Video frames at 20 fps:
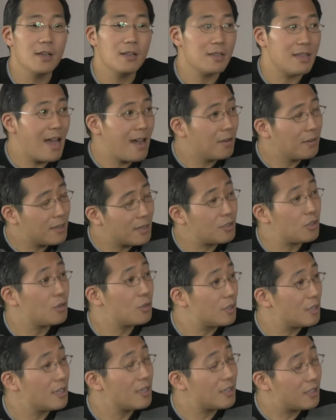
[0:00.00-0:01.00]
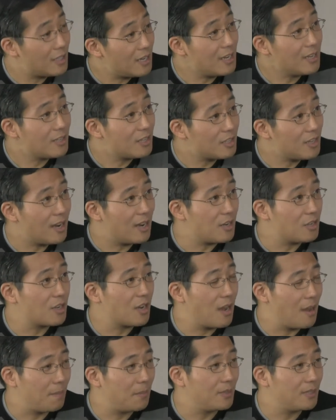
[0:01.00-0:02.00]
Nowadays, you see seed stage
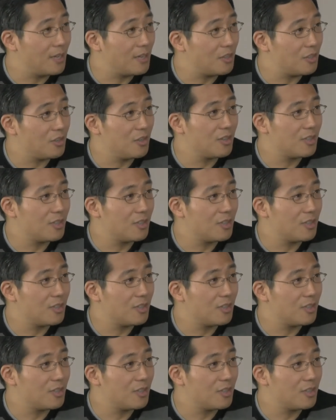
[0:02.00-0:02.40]
competition.